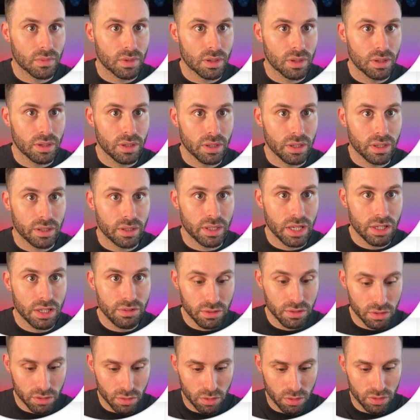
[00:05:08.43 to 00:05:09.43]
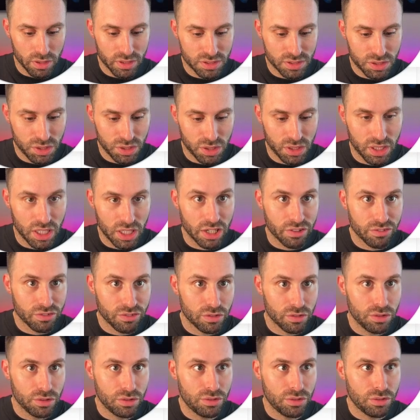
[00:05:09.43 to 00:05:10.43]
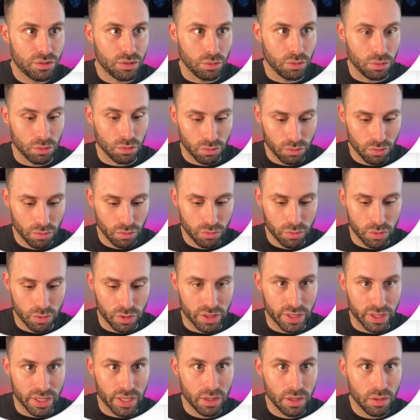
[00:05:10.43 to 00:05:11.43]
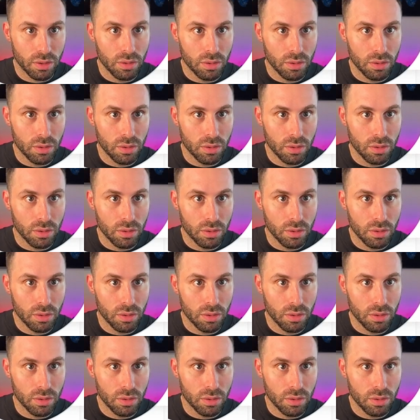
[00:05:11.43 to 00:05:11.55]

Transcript: And I will call this GTF2 for now.